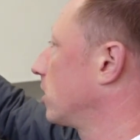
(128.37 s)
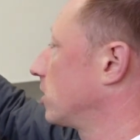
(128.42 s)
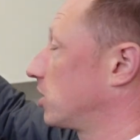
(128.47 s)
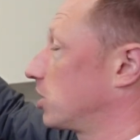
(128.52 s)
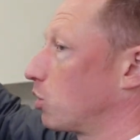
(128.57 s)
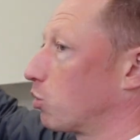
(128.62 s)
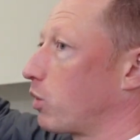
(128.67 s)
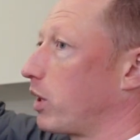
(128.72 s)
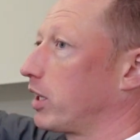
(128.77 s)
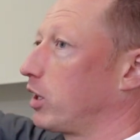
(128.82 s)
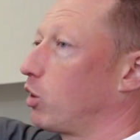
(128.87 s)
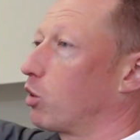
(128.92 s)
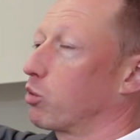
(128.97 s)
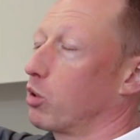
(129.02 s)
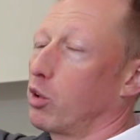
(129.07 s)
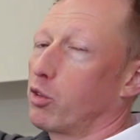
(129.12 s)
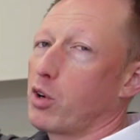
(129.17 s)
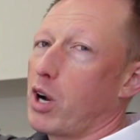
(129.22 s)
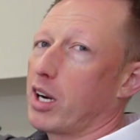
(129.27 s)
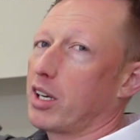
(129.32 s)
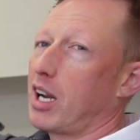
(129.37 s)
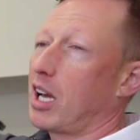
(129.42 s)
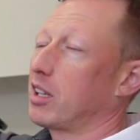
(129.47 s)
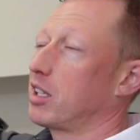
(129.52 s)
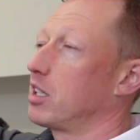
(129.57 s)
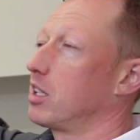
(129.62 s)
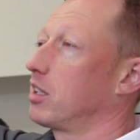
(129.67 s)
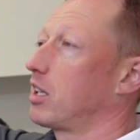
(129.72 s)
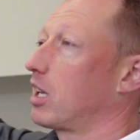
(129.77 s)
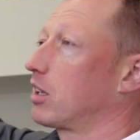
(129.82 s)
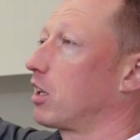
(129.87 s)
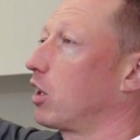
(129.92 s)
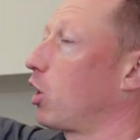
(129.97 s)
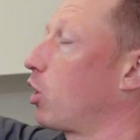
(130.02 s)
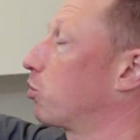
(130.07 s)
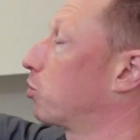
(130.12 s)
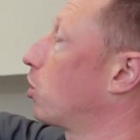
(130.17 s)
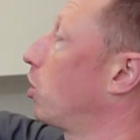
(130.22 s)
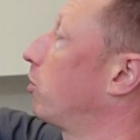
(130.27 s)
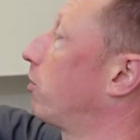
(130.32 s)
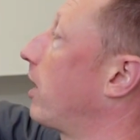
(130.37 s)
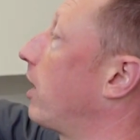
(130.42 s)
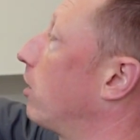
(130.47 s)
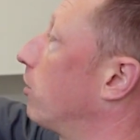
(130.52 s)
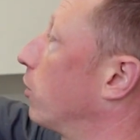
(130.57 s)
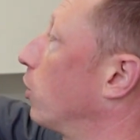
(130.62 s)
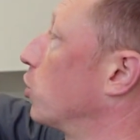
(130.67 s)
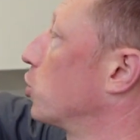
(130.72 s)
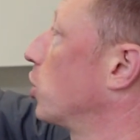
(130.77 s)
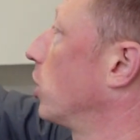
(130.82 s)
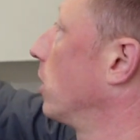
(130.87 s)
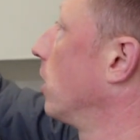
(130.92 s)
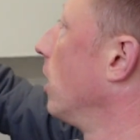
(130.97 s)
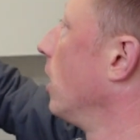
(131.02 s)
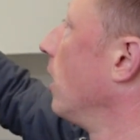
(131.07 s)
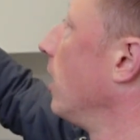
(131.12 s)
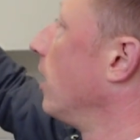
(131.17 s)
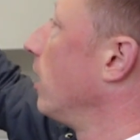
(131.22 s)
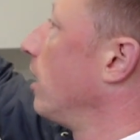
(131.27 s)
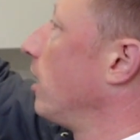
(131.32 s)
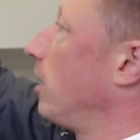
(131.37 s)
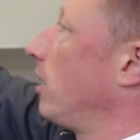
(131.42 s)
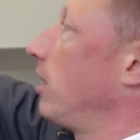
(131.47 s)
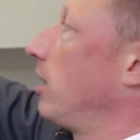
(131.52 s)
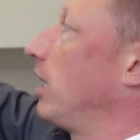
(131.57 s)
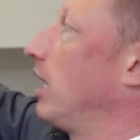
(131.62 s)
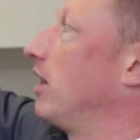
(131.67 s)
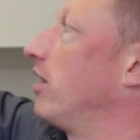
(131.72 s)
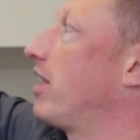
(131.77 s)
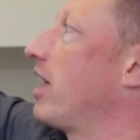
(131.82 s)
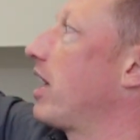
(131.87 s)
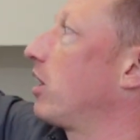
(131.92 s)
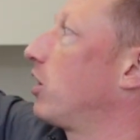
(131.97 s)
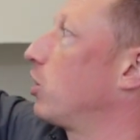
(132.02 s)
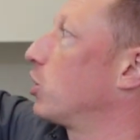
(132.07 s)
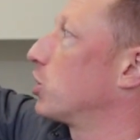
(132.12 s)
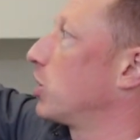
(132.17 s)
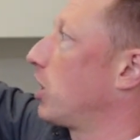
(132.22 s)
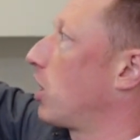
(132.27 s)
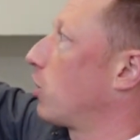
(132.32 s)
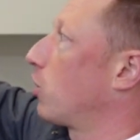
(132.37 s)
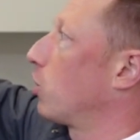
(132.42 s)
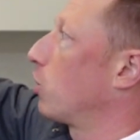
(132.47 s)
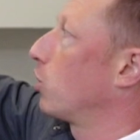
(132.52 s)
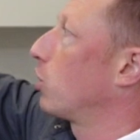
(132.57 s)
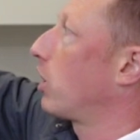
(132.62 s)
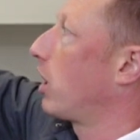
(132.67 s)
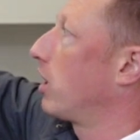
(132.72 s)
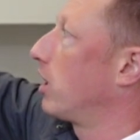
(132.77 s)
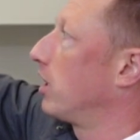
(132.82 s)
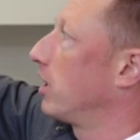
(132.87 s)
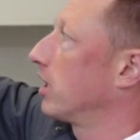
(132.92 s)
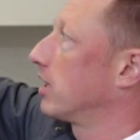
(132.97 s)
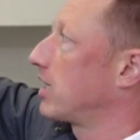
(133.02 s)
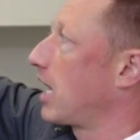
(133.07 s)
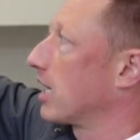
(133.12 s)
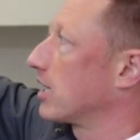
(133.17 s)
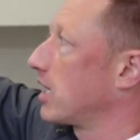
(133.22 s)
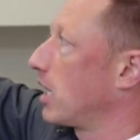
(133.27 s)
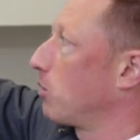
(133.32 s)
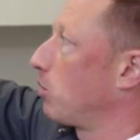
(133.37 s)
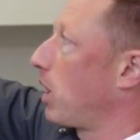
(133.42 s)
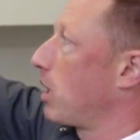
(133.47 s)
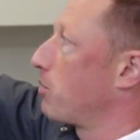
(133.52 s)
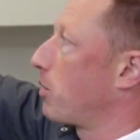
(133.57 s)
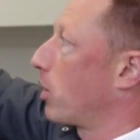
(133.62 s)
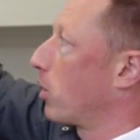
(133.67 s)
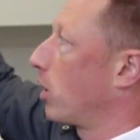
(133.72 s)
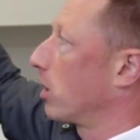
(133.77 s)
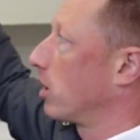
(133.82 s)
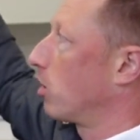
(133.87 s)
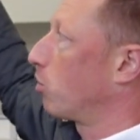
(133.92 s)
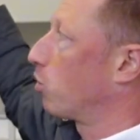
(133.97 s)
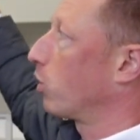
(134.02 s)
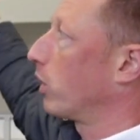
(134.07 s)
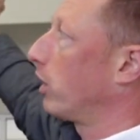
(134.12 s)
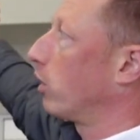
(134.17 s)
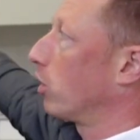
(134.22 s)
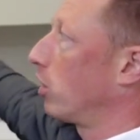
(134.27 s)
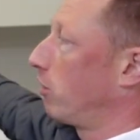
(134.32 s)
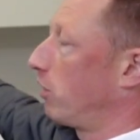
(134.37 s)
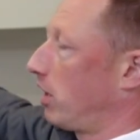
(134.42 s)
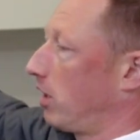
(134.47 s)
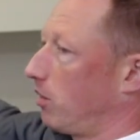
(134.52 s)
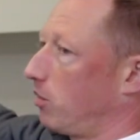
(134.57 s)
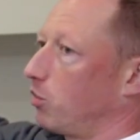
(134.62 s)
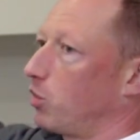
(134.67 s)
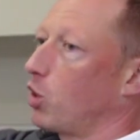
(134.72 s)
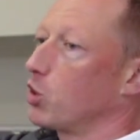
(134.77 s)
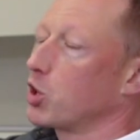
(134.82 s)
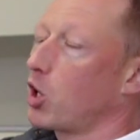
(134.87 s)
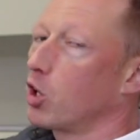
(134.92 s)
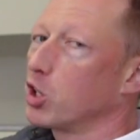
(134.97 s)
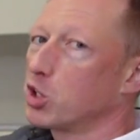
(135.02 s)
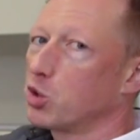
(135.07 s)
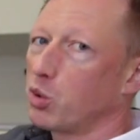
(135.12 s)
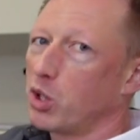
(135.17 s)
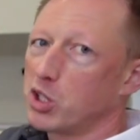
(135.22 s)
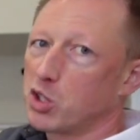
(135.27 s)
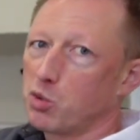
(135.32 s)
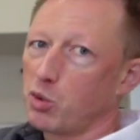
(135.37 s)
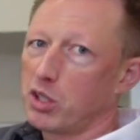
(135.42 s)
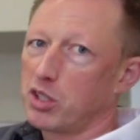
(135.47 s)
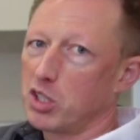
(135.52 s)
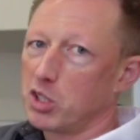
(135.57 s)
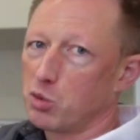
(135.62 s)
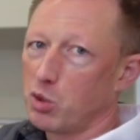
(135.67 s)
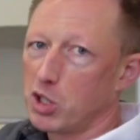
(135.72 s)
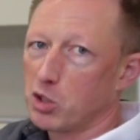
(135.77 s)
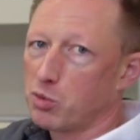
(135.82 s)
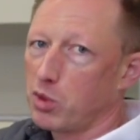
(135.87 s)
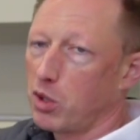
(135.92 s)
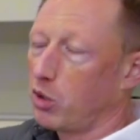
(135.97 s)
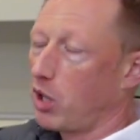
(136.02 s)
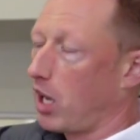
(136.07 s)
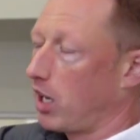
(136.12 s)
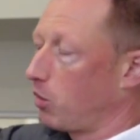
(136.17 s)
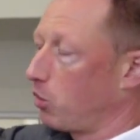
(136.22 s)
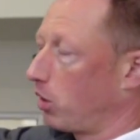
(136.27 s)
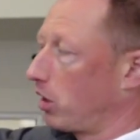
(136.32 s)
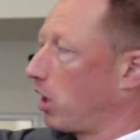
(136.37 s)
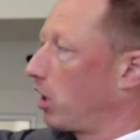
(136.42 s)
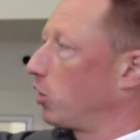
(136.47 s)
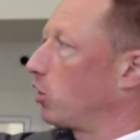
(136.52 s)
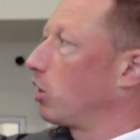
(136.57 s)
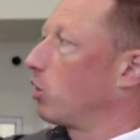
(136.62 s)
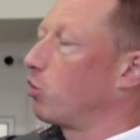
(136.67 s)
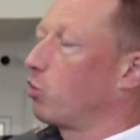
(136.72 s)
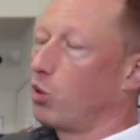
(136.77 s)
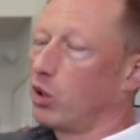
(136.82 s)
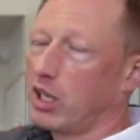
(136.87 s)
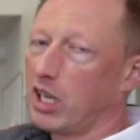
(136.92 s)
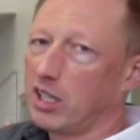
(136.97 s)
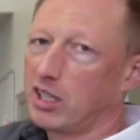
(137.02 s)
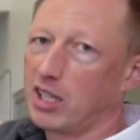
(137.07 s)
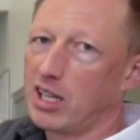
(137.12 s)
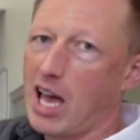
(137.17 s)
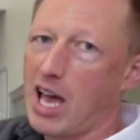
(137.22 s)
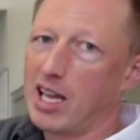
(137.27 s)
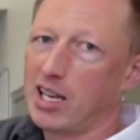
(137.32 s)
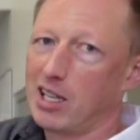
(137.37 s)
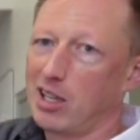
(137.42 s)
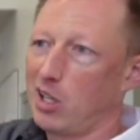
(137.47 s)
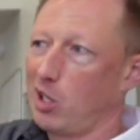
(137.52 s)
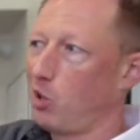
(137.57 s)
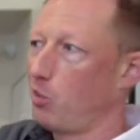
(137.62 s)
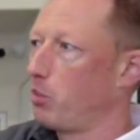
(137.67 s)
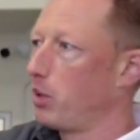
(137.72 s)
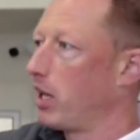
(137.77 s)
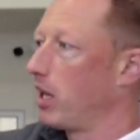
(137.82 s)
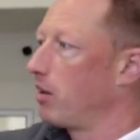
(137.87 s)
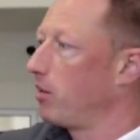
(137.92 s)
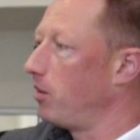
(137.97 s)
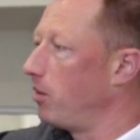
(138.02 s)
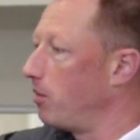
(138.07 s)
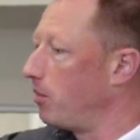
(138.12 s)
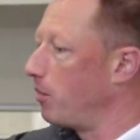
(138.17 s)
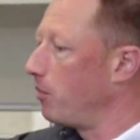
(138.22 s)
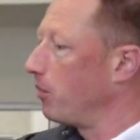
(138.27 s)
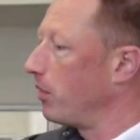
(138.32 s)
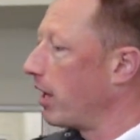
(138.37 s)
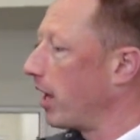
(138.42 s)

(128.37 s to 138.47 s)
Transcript: This is the regular roof rack, not the low profile version. And then there's another exact same light bar on the rear of it. Those are switched with the Switch Pro 9100. We'll get to that in a little bit.